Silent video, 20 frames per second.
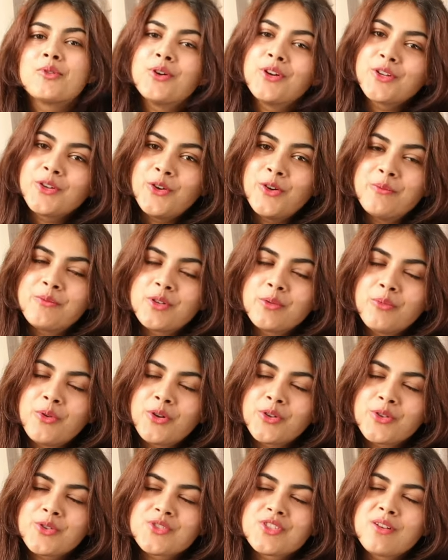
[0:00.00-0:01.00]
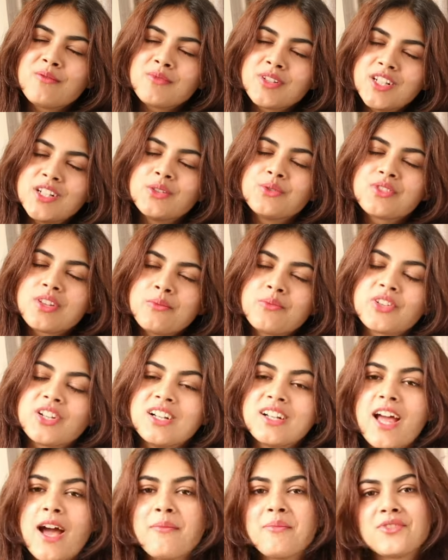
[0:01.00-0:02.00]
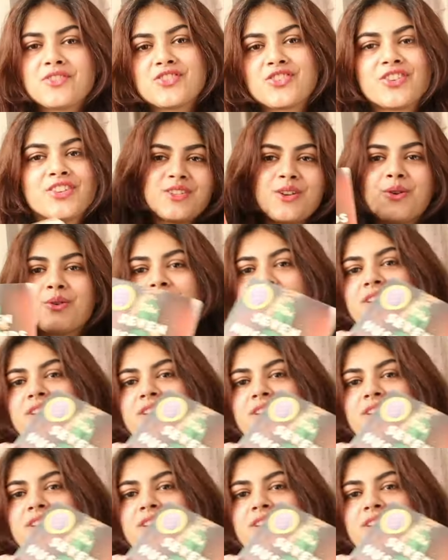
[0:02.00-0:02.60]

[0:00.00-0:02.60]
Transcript: going home tomorrow, so I'm gonna do some real damage. So